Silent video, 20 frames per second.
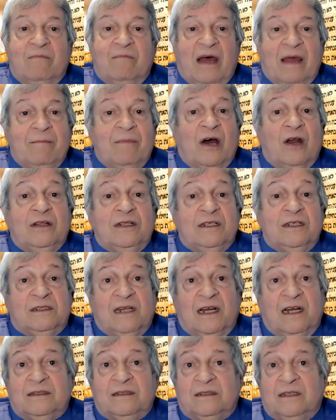
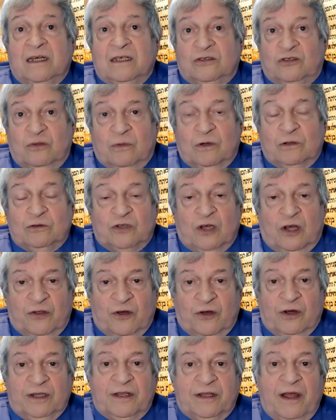Maimonides' list is the most
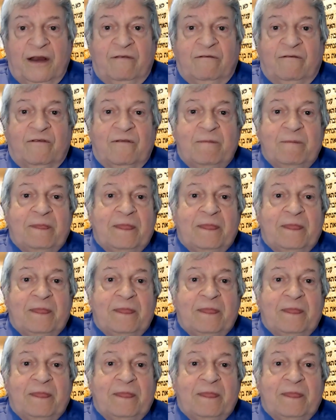authoritative.